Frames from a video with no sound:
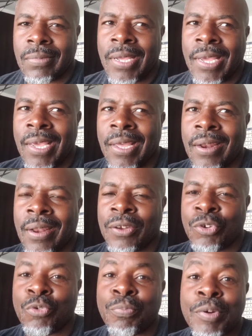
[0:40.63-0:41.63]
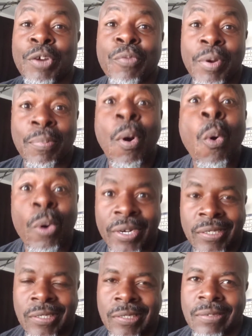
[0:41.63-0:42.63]
and do book
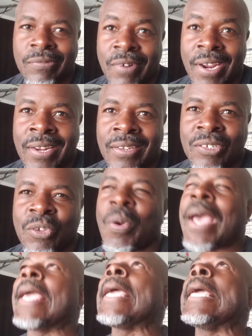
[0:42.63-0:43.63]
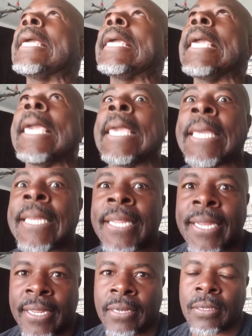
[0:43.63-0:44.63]
reports, right? So I
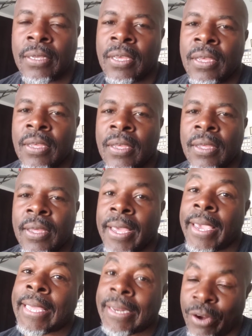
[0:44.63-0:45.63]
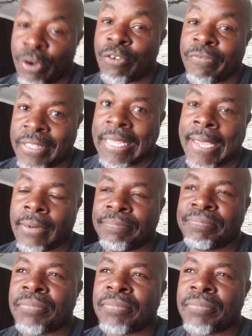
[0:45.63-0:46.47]
hated it. I hated her for that.